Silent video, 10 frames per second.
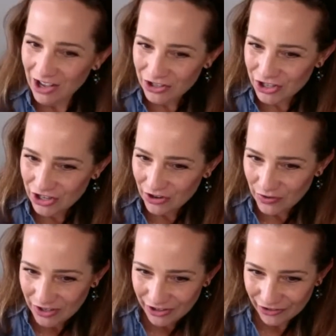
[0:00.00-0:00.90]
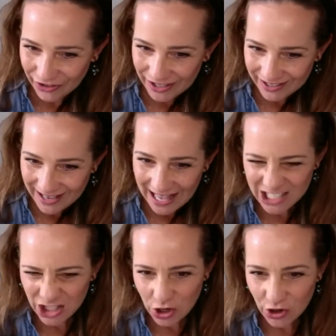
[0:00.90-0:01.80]
I'll show you,
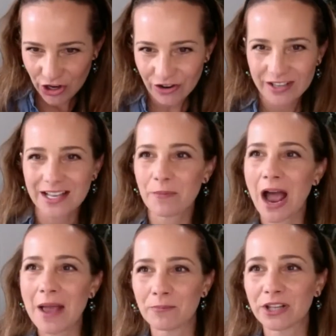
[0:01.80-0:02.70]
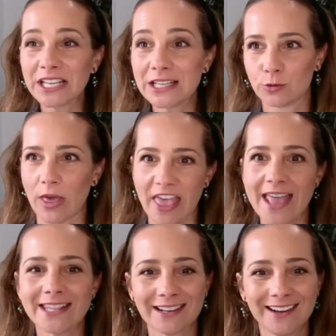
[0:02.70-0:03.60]
I'll show you because I'm, I'm pleased with
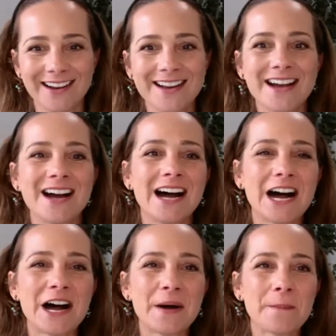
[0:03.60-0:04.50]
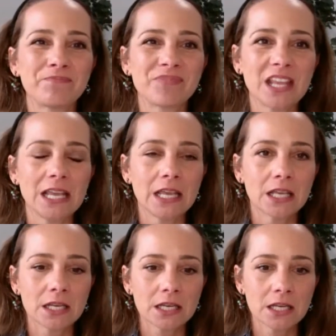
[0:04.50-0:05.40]
it. Um,
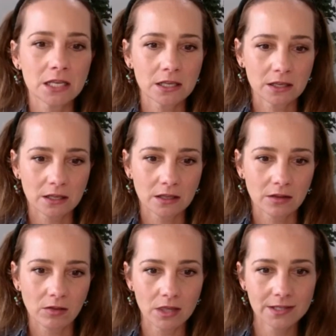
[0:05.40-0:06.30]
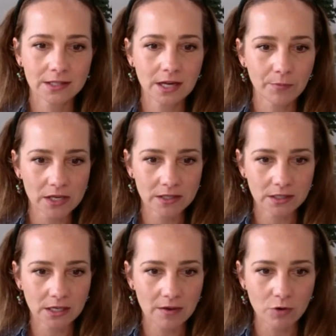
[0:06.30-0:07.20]
in this
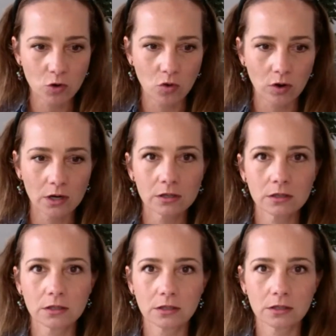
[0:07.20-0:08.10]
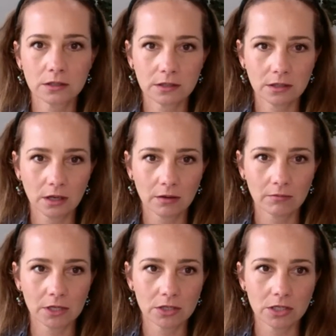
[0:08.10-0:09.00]
step-by-step course, I'm
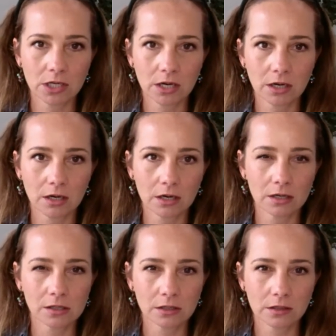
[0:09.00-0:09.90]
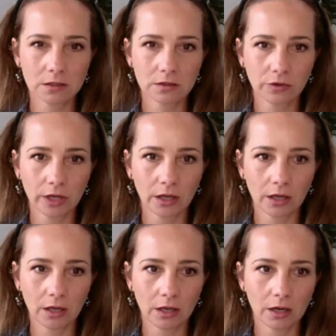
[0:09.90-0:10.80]
gonna share
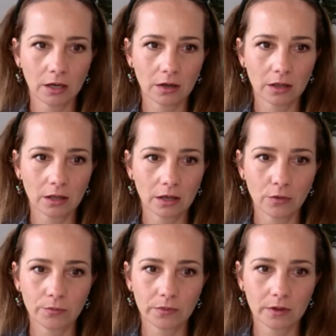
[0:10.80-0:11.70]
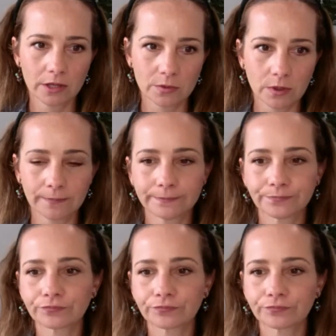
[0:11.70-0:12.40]
screen, nope, this one.